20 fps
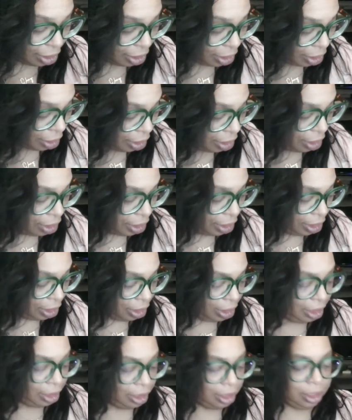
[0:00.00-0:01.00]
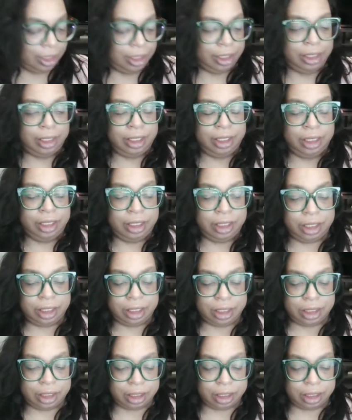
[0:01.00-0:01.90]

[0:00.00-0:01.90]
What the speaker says: (no one is talking)